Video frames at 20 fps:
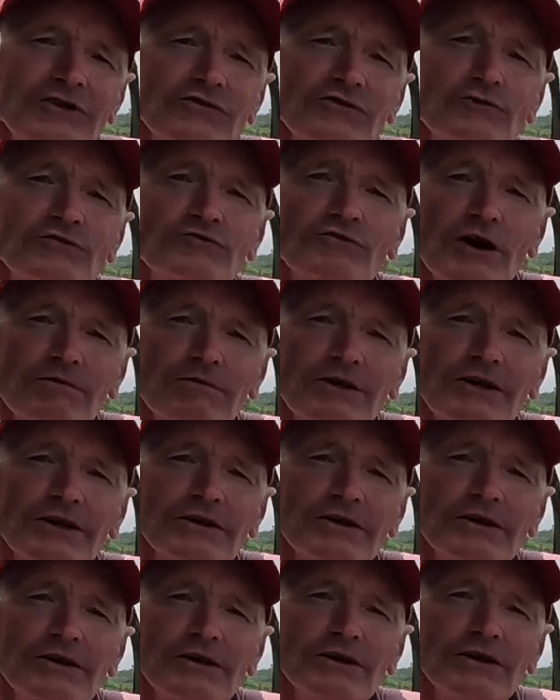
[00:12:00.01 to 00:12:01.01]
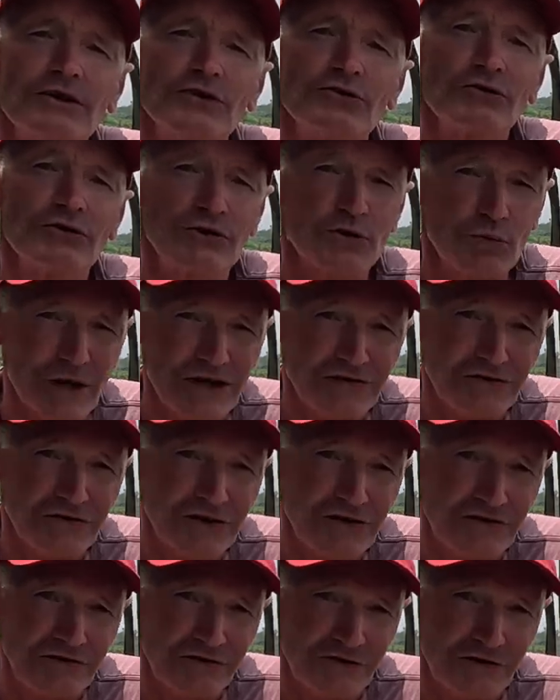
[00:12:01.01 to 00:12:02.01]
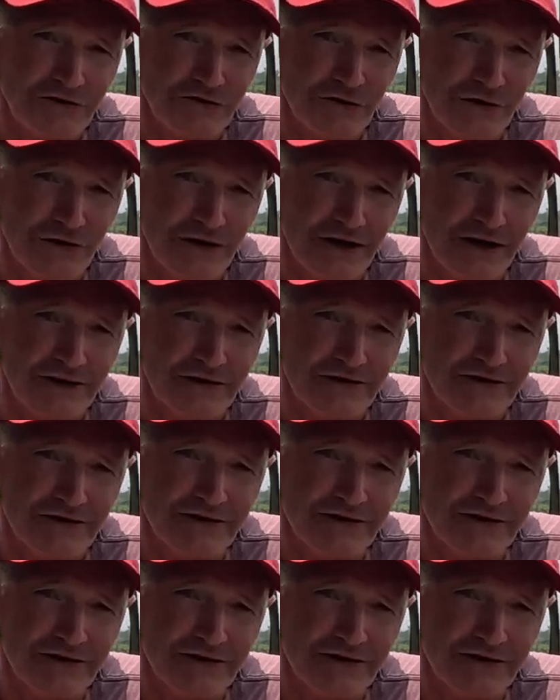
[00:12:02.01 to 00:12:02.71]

of travelling during the wet season to Thailand